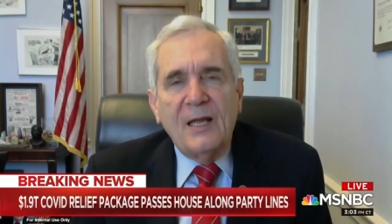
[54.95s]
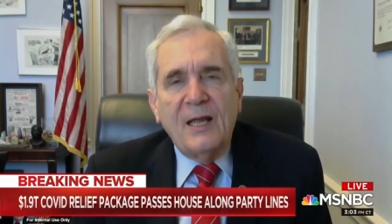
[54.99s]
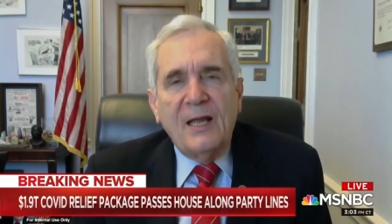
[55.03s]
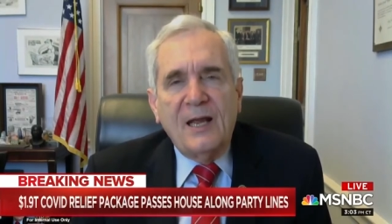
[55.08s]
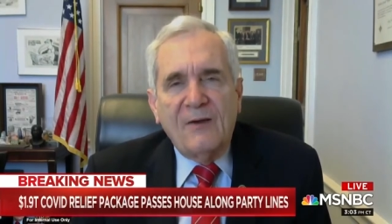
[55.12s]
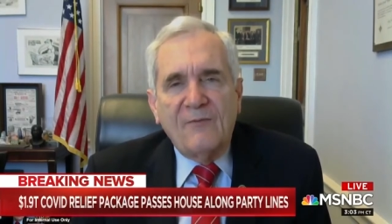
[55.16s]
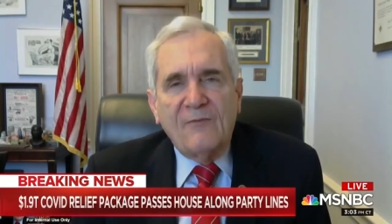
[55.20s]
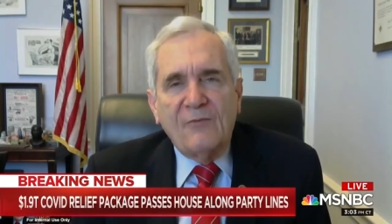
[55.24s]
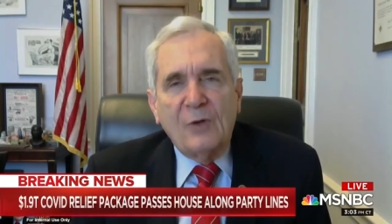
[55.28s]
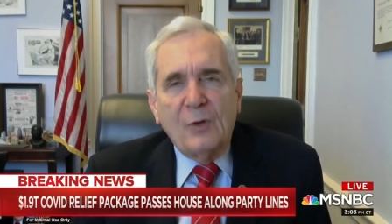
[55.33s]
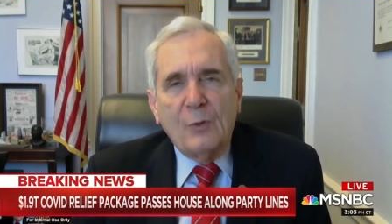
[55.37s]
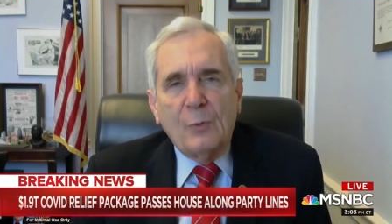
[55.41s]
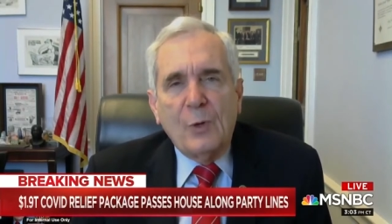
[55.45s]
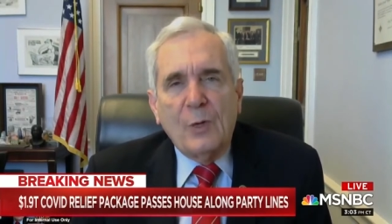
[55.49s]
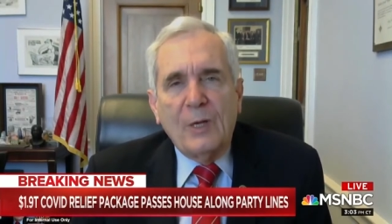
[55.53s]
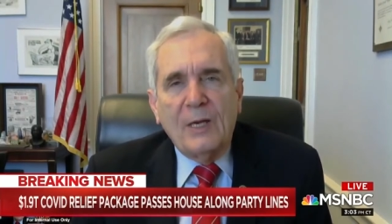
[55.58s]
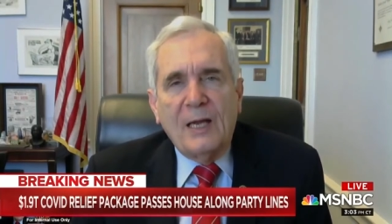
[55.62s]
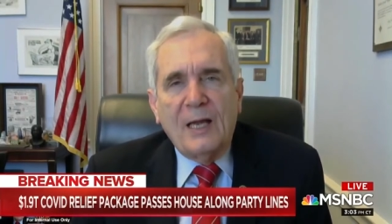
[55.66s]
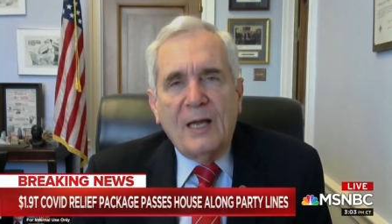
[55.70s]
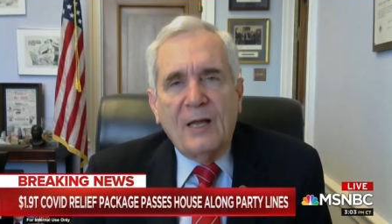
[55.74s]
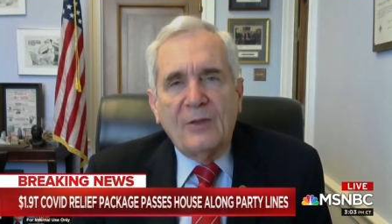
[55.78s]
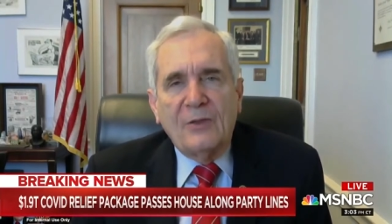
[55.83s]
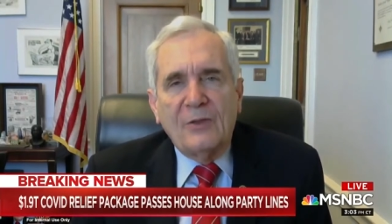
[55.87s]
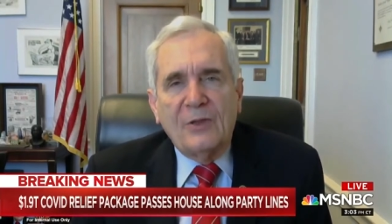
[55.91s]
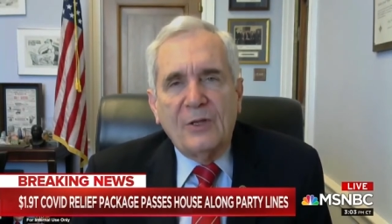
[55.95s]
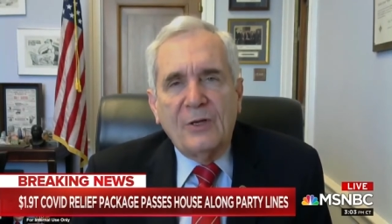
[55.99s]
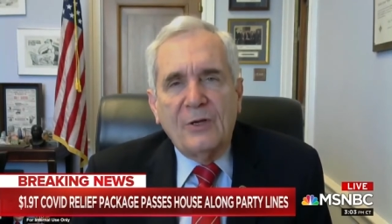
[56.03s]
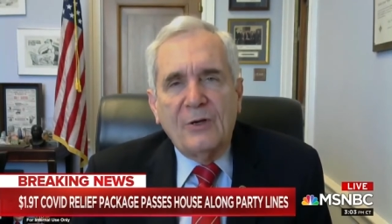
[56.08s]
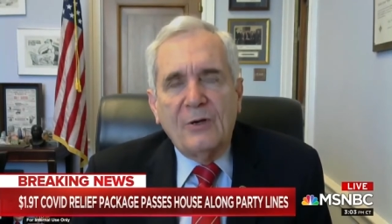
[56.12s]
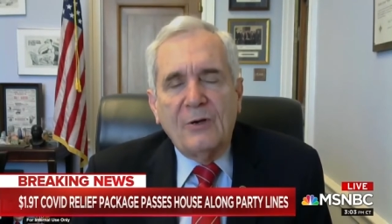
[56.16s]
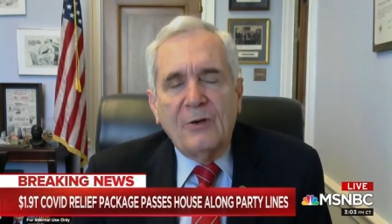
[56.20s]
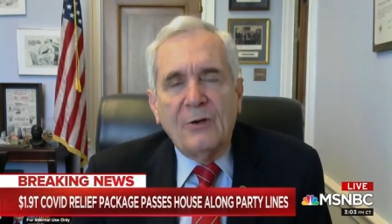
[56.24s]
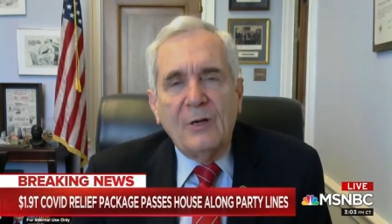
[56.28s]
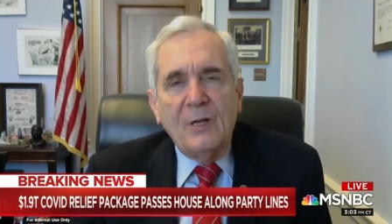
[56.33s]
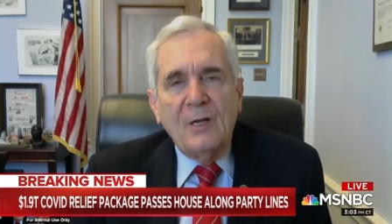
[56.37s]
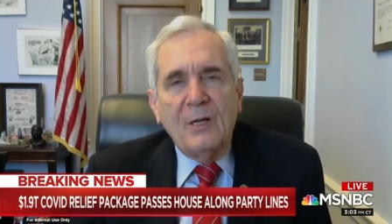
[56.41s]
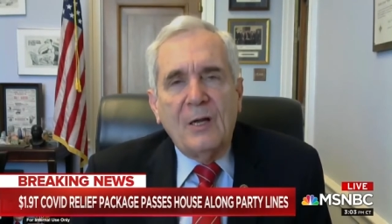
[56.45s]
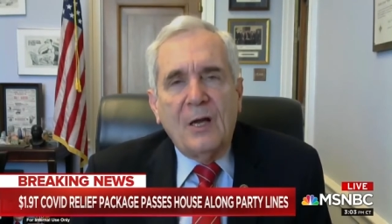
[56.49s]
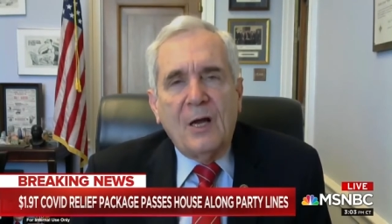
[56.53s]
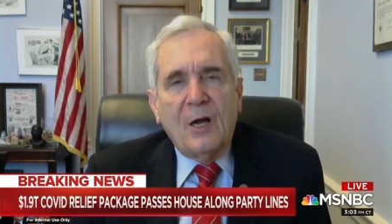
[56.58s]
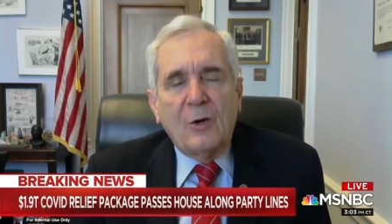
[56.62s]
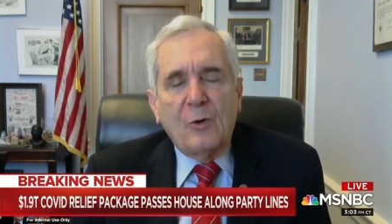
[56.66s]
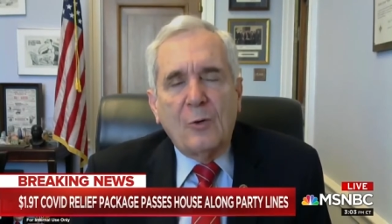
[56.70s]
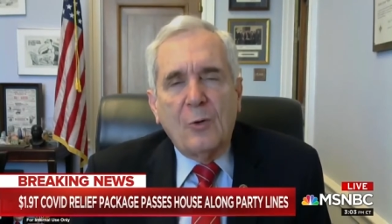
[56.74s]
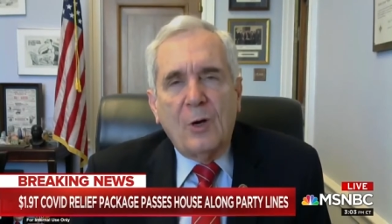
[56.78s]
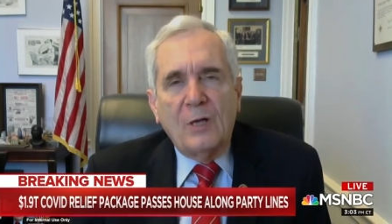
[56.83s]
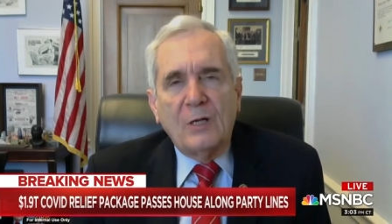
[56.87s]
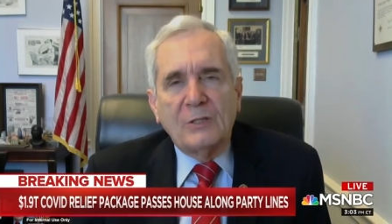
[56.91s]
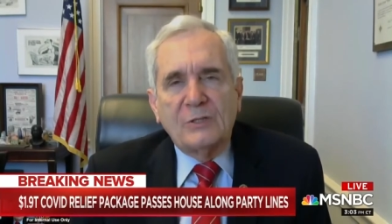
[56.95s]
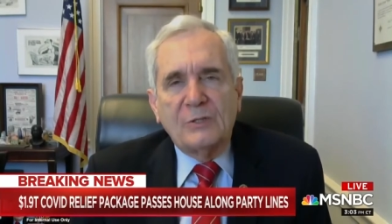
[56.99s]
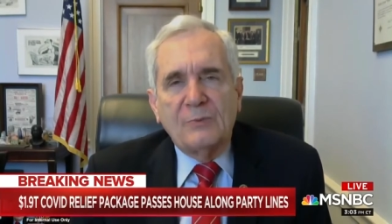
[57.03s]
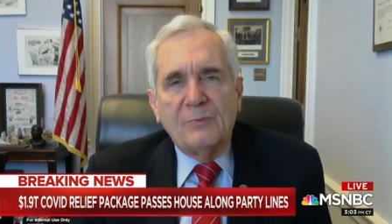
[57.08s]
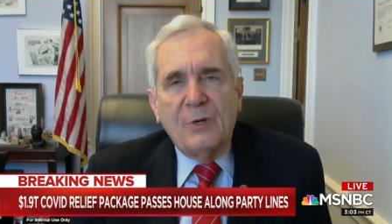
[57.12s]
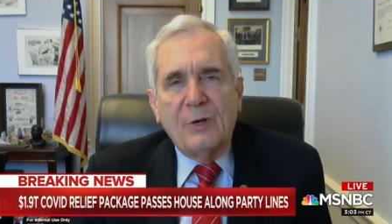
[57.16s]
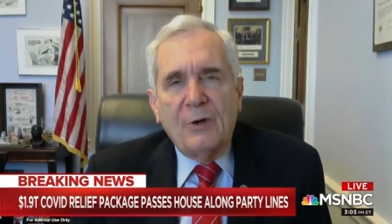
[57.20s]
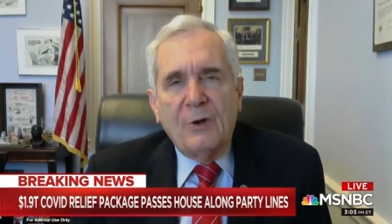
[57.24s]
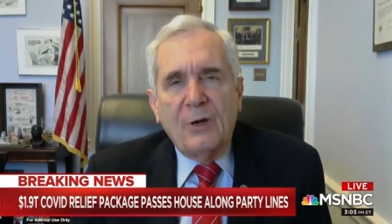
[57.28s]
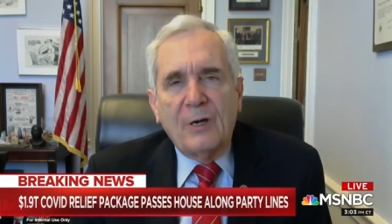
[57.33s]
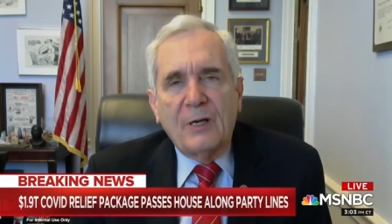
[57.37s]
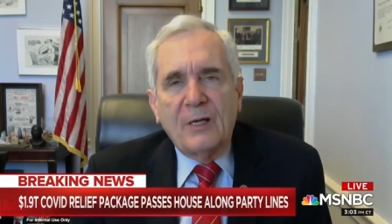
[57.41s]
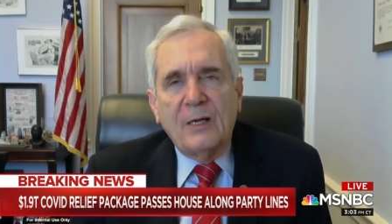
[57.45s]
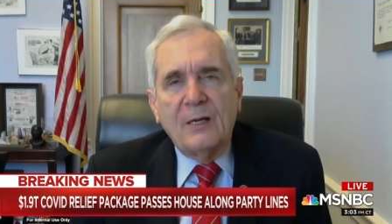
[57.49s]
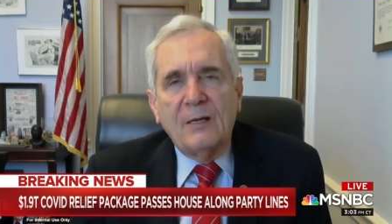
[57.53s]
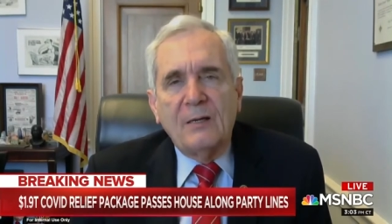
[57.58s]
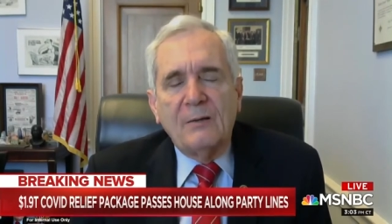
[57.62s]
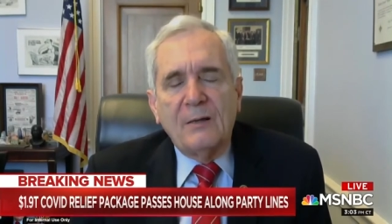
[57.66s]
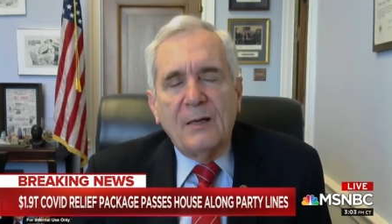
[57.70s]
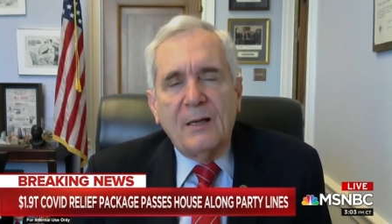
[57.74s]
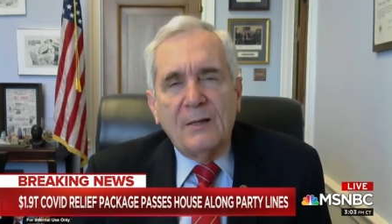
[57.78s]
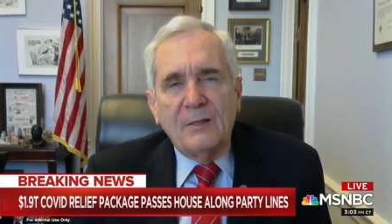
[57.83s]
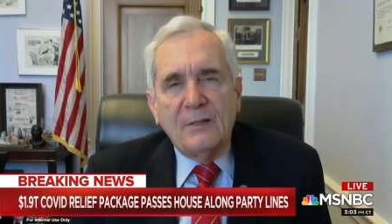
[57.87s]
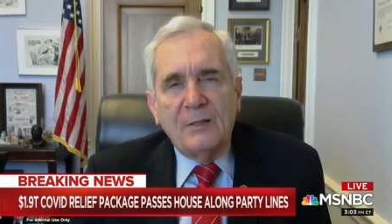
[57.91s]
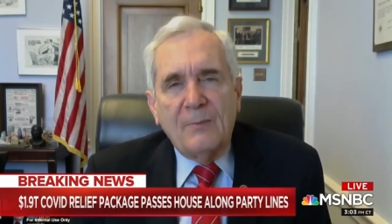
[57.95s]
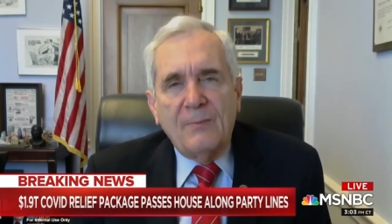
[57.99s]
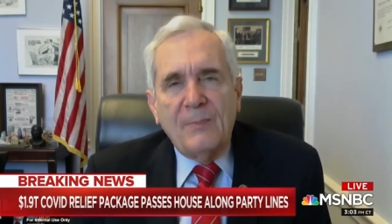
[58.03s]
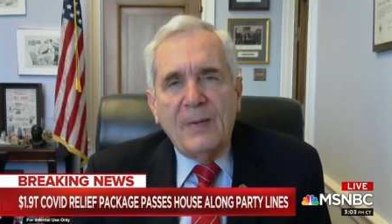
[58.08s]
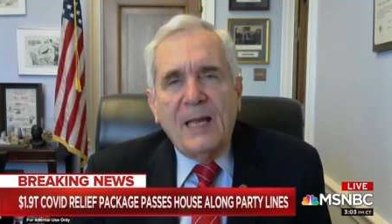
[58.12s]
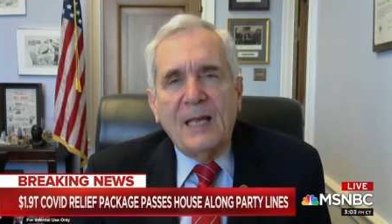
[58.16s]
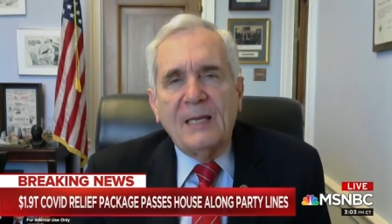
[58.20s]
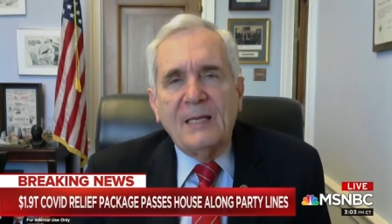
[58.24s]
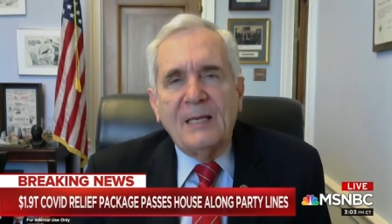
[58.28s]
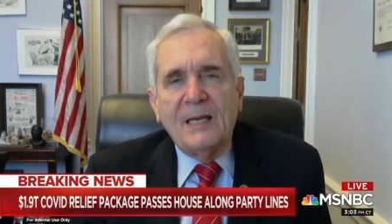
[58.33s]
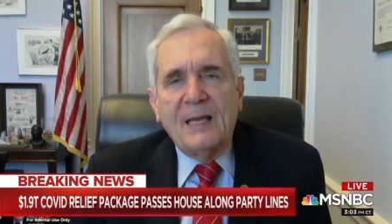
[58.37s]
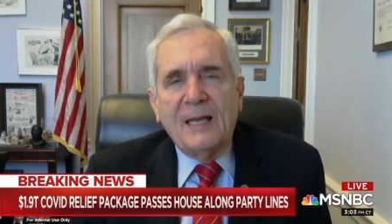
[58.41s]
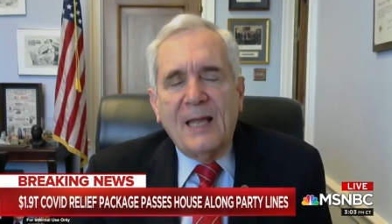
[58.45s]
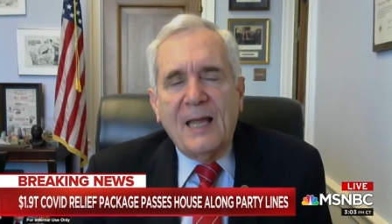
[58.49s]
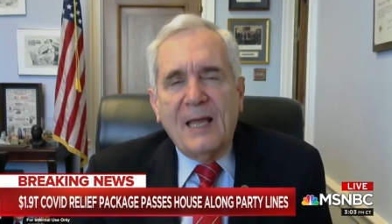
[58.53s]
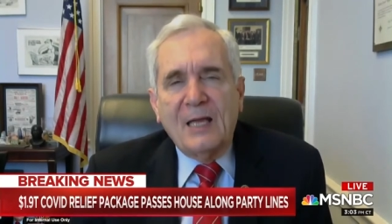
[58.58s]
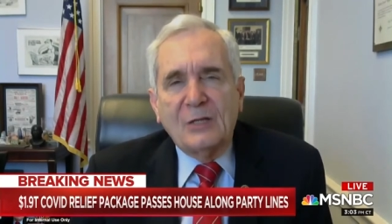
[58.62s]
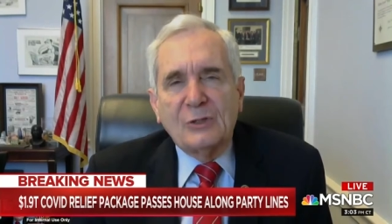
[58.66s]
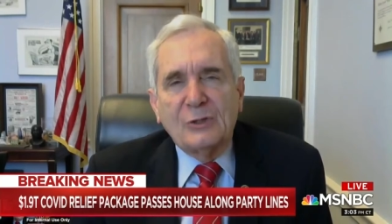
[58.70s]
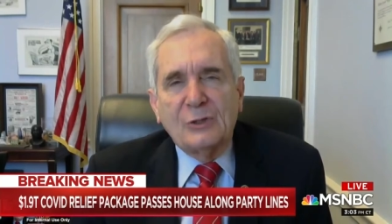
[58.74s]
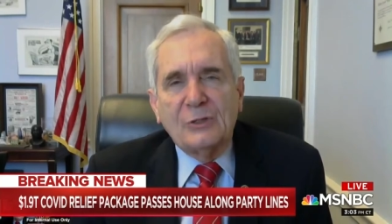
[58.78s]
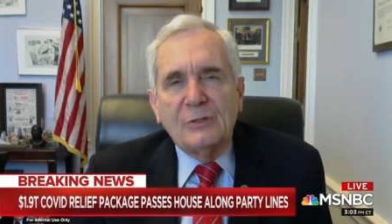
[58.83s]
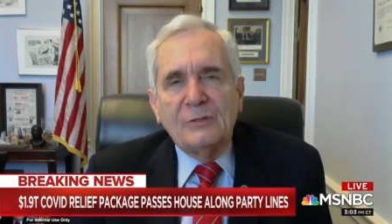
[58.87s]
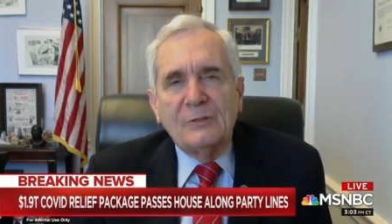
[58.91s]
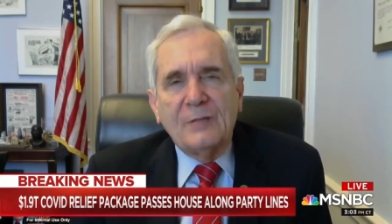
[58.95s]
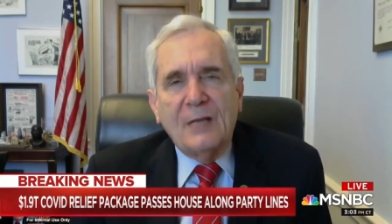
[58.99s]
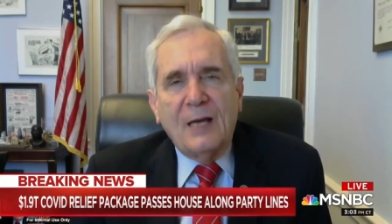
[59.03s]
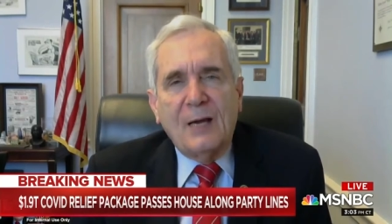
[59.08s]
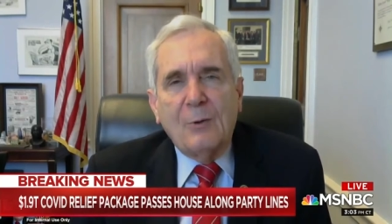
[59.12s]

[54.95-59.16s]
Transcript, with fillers: Everyone out there across America demanding action.